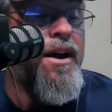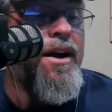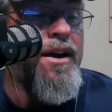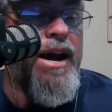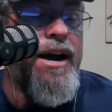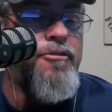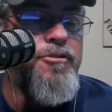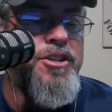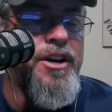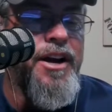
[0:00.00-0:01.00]
And
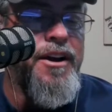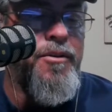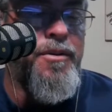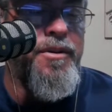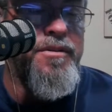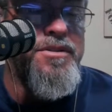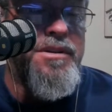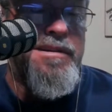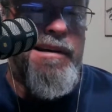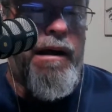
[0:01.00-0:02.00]
hydrogenated oils.
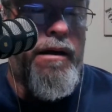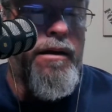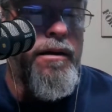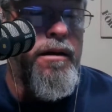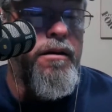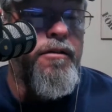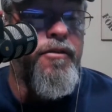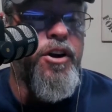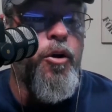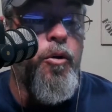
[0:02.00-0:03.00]
Yeah, look
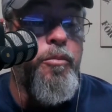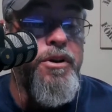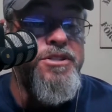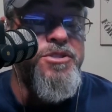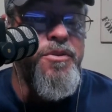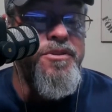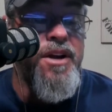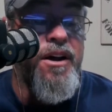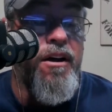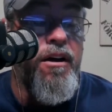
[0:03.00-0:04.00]
for cold pressed oils
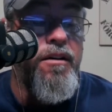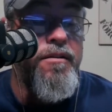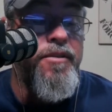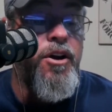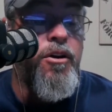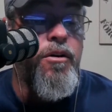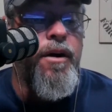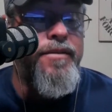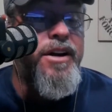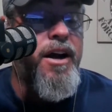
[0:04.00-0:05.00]
like olive or
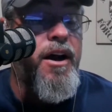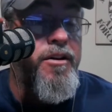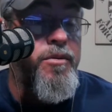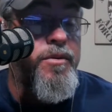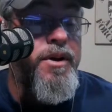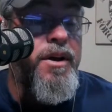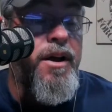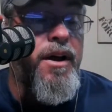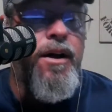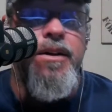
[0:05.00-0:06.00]
avocado
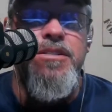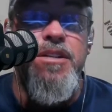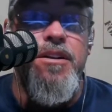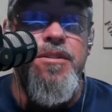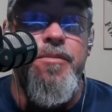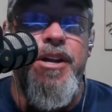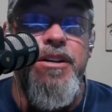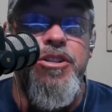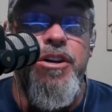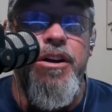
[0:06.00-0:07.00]
instead of some of
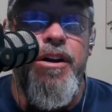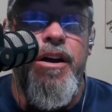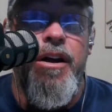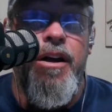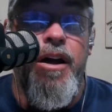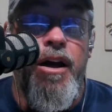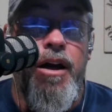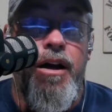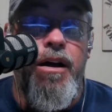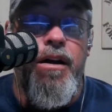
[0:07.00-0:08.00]
that junk.
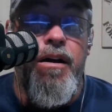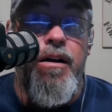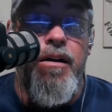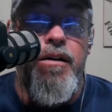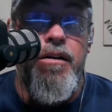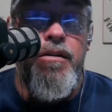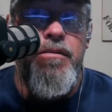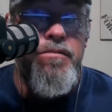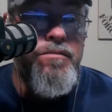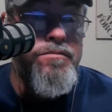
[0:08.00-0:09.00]

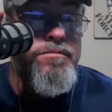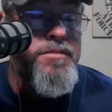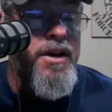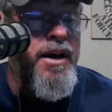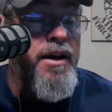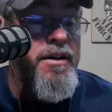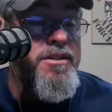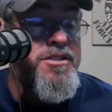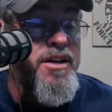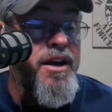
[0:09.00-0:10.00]
And
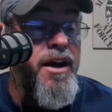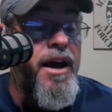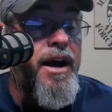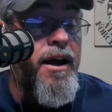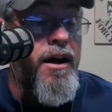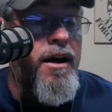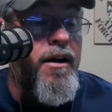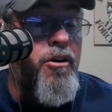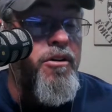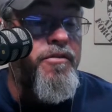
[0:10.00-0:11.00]
let's see,
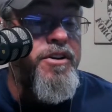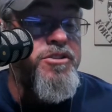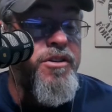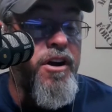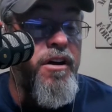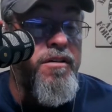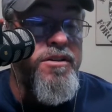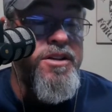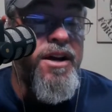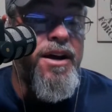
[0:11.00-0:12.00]
artificial
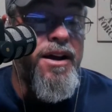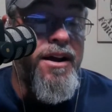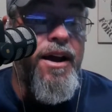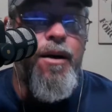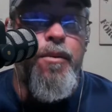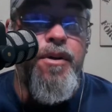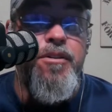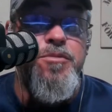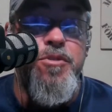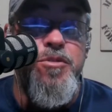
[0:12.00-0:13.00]
colors. Yeah, well,
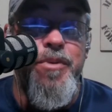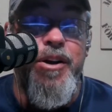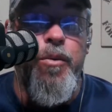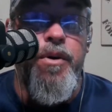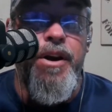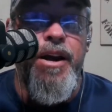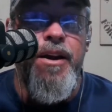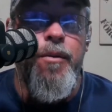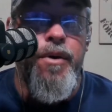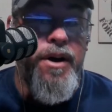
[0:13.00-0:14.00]
they're supposed to be going
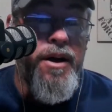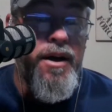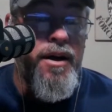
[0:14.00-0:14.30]
anyway.